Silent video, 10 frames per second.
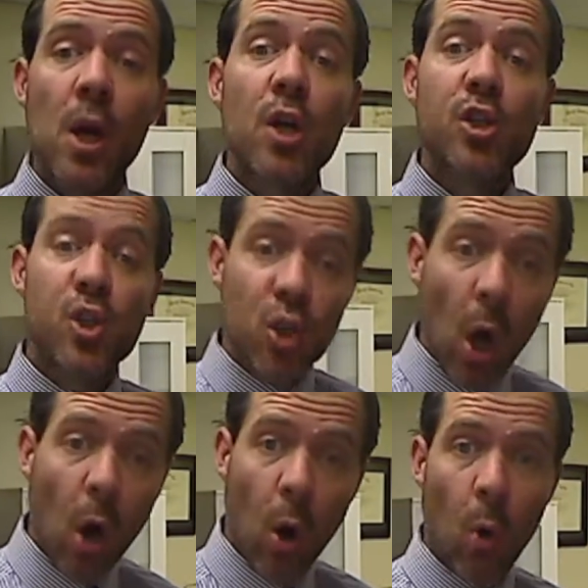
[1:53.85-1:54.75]

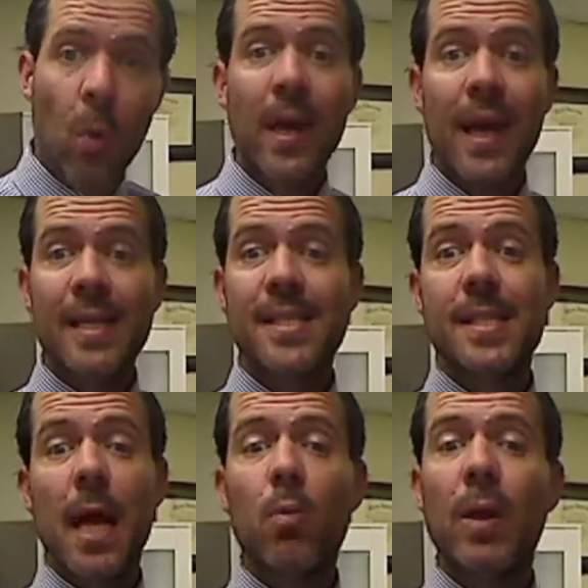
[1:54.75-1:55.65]
So
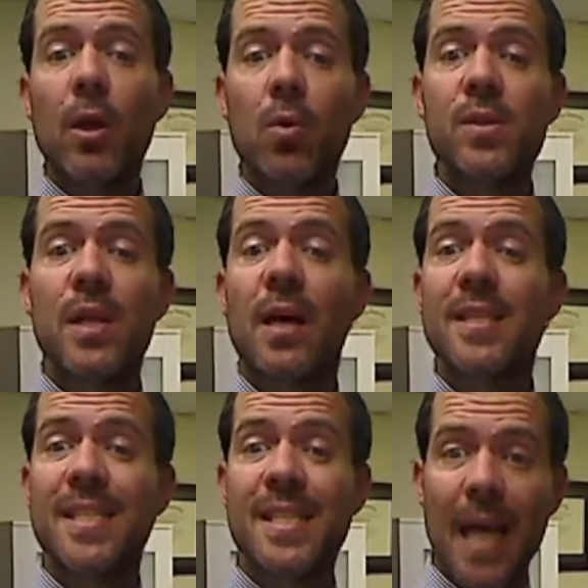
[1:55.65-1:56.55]
instead, we use a
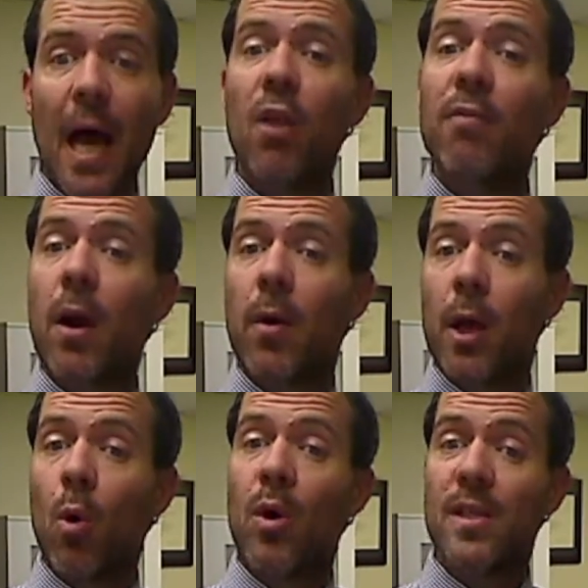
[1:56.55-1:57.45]

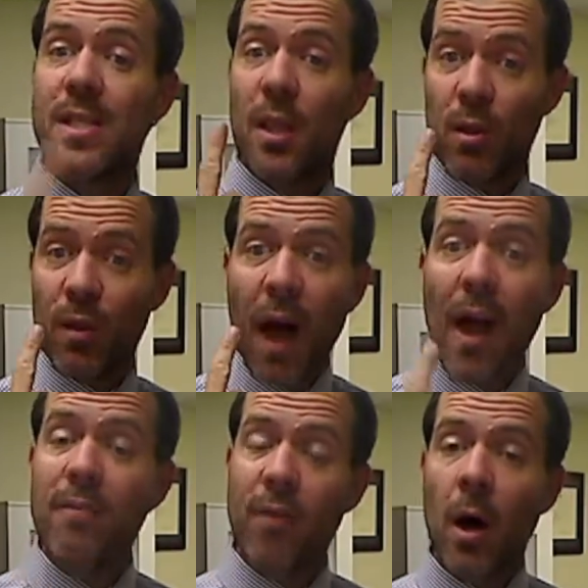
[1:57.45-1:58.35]
salivary or a
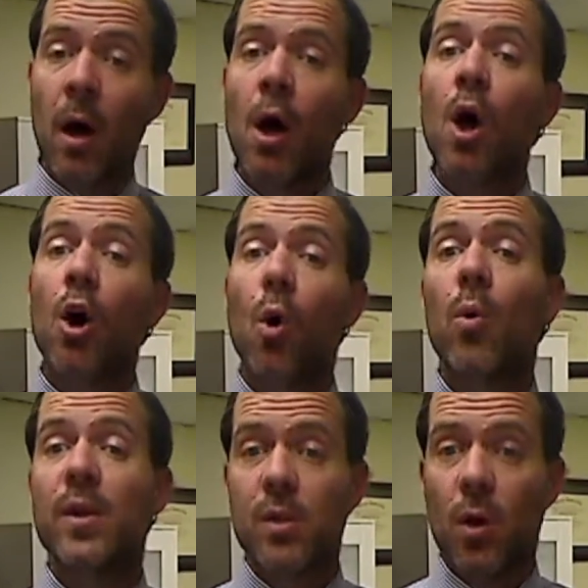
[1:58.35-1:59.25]
saliva
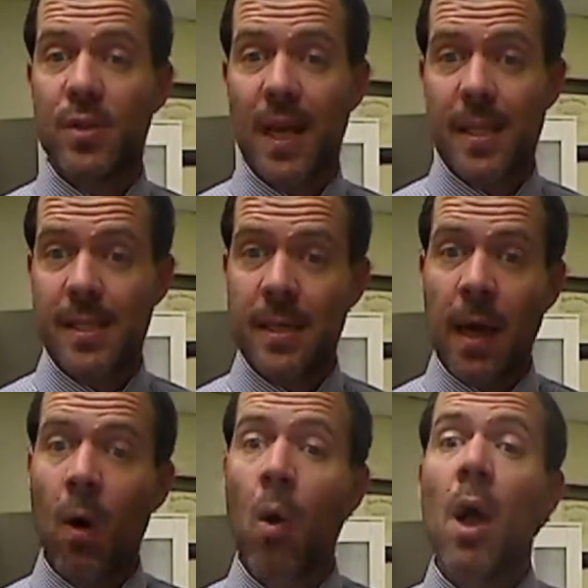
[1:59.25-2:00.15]
cortisol test.
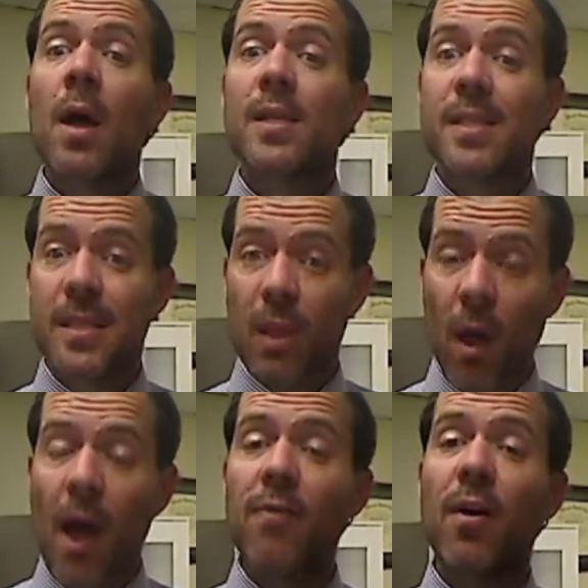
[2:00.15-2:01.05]
Now,
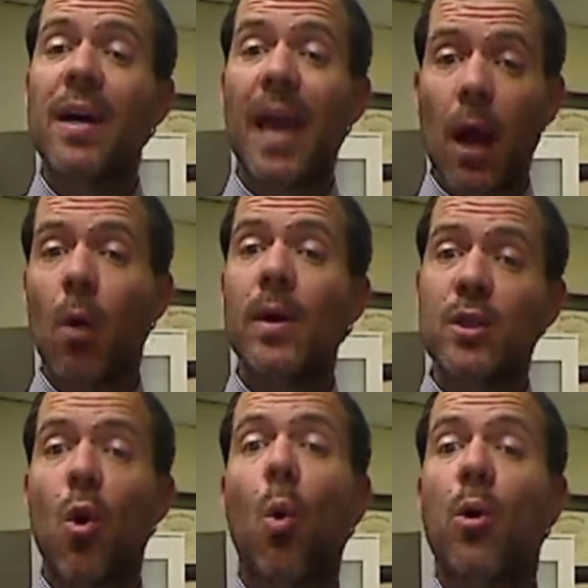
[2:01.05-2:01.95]
saliva carries
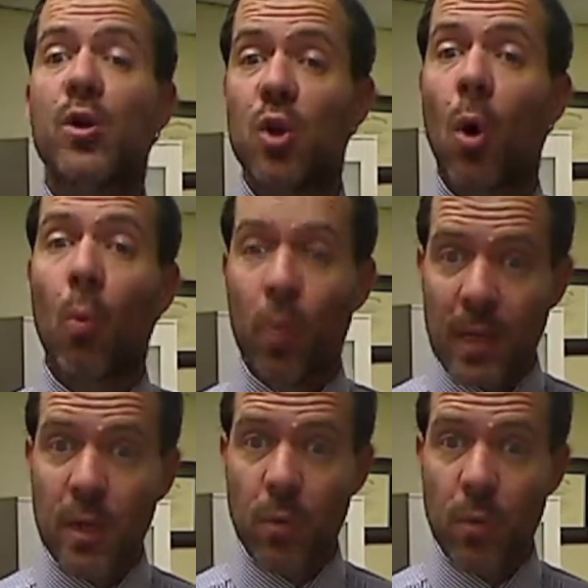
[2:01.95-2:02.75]
cortisol really,